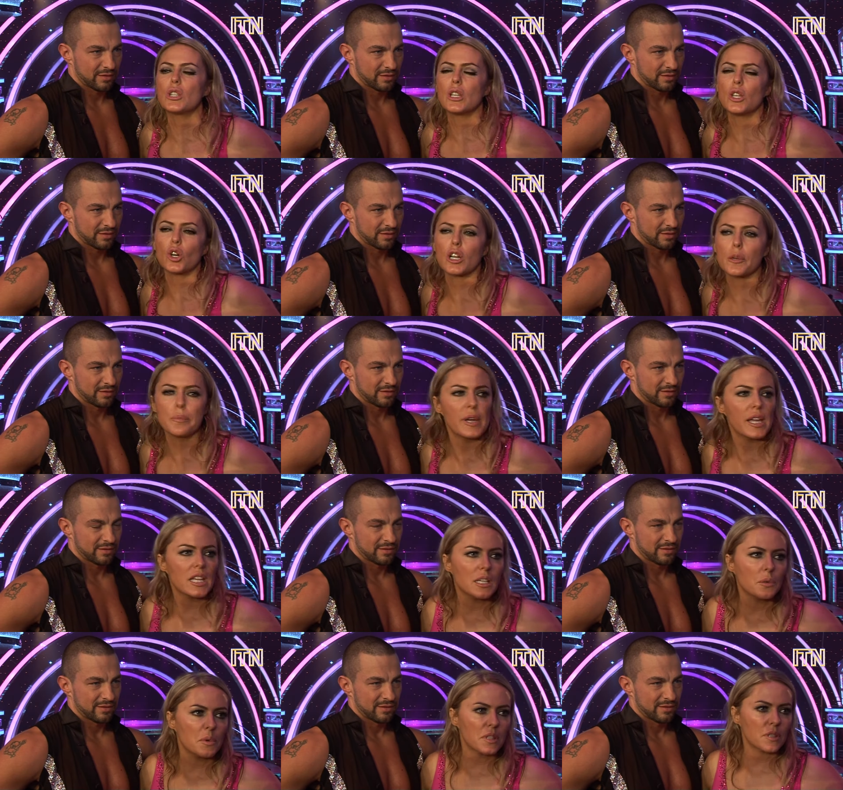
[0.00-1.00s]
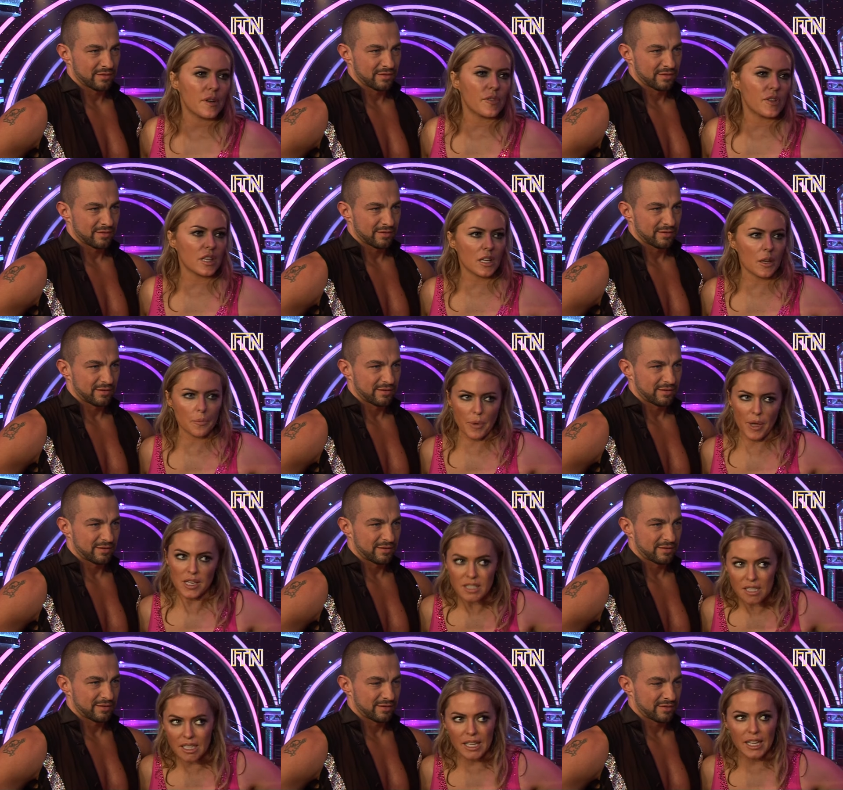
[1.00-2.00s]
Speaker 1: you think you're competing with and everything.
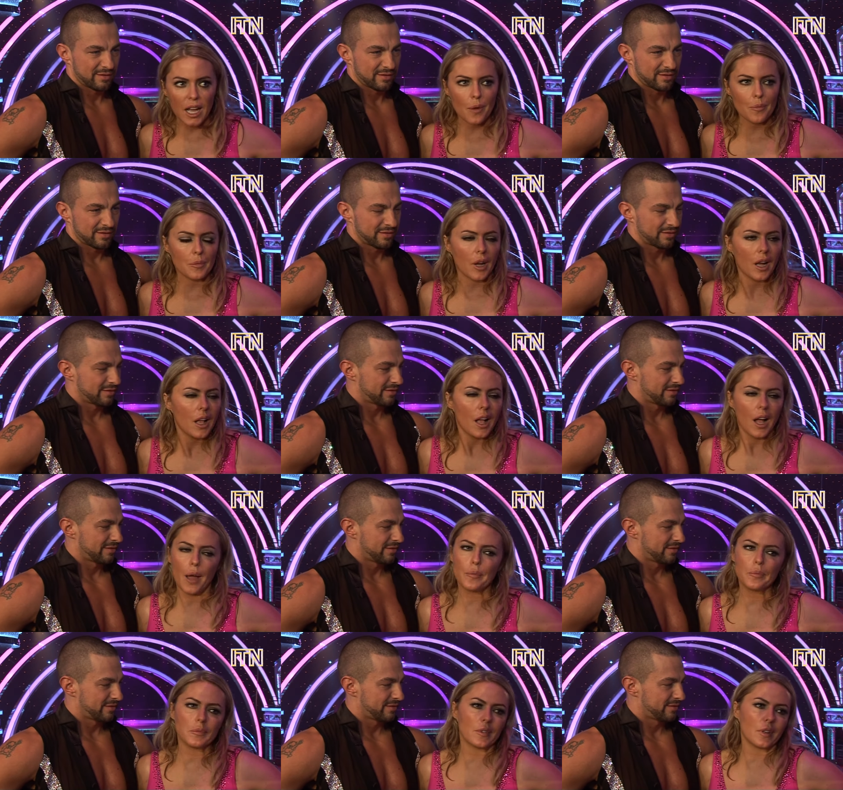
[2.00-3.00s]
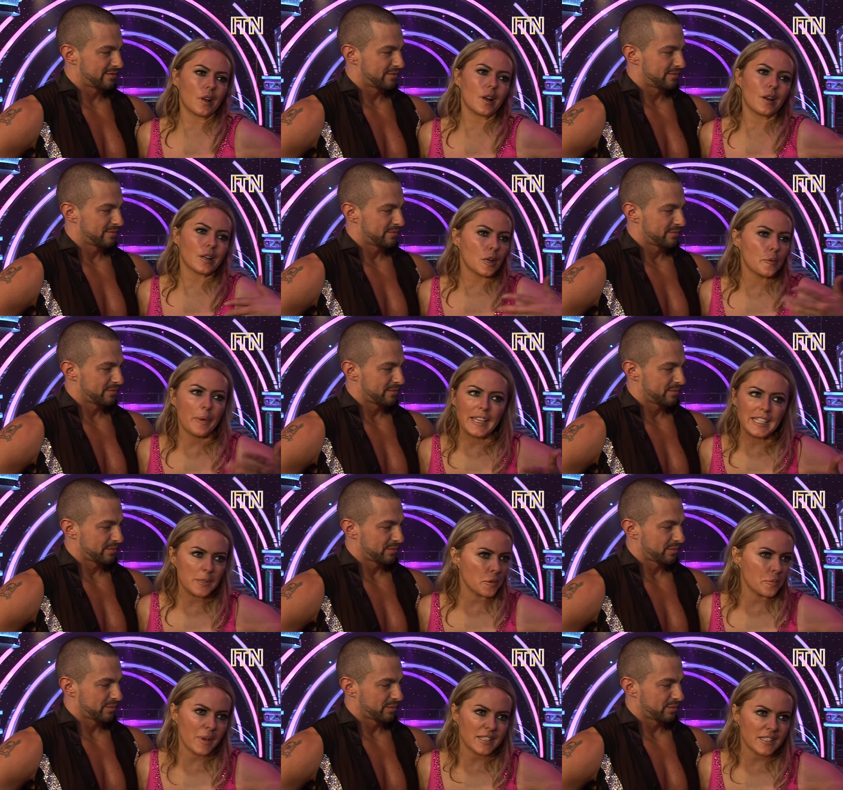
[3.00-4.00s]
Personally, I'm, I'm competing
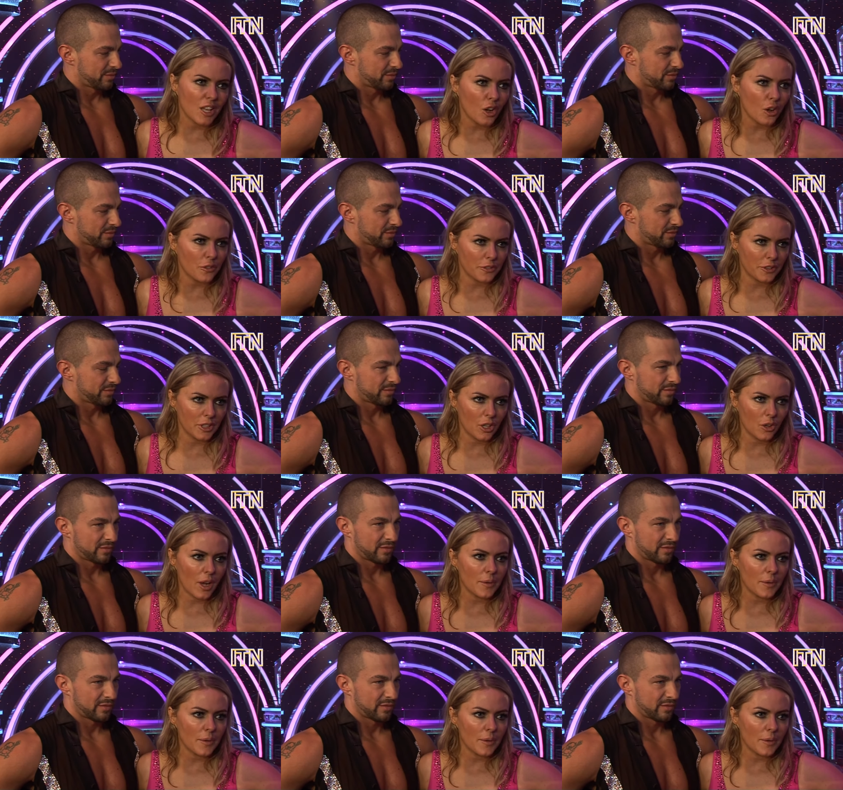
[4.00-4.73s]
with myself, you know.